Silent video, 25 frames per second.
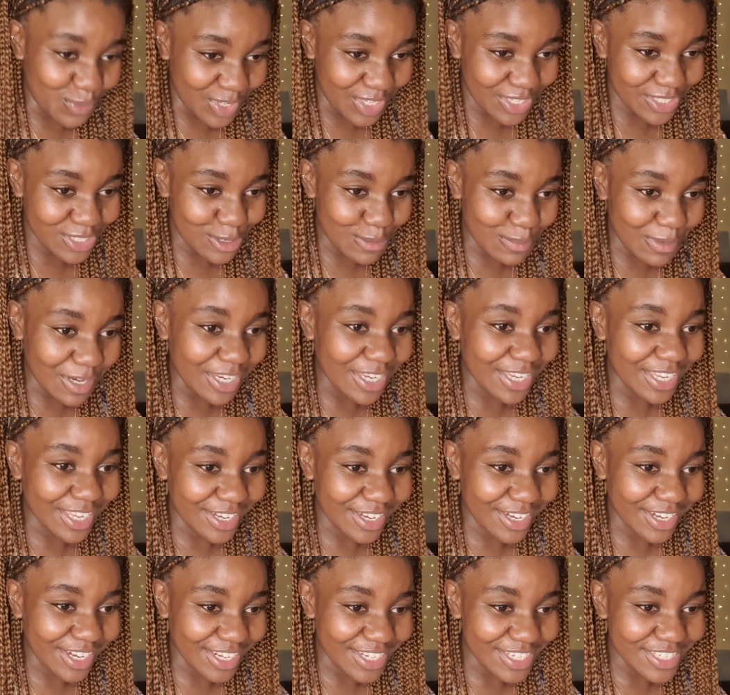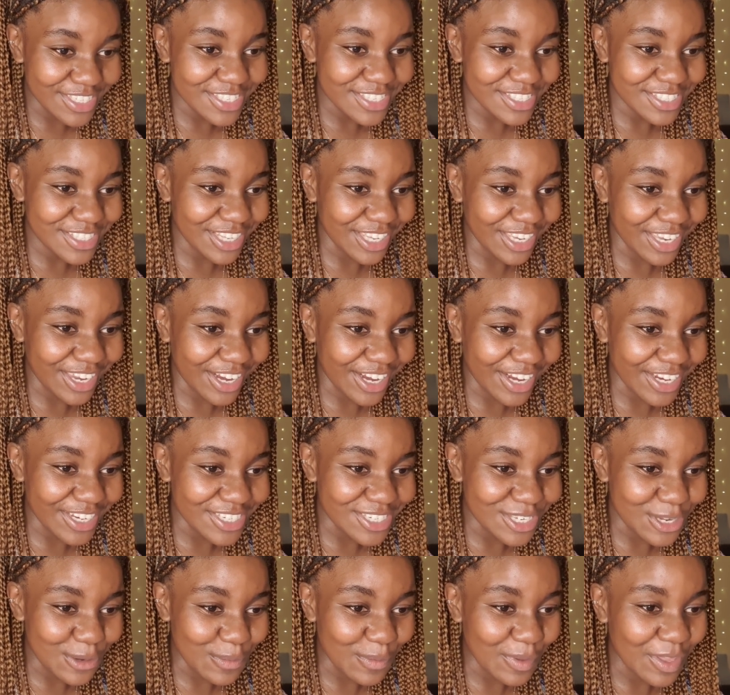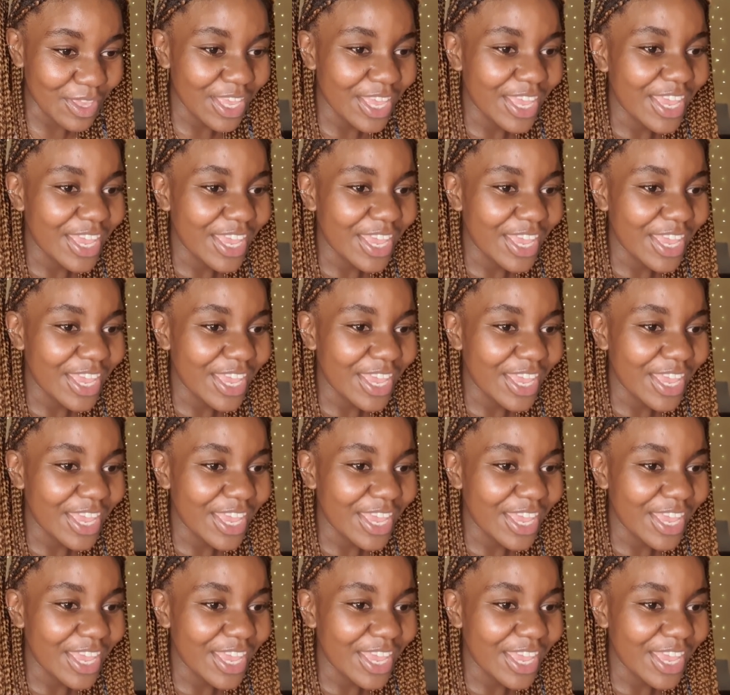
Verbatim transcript: weeks, you might get a nice like item.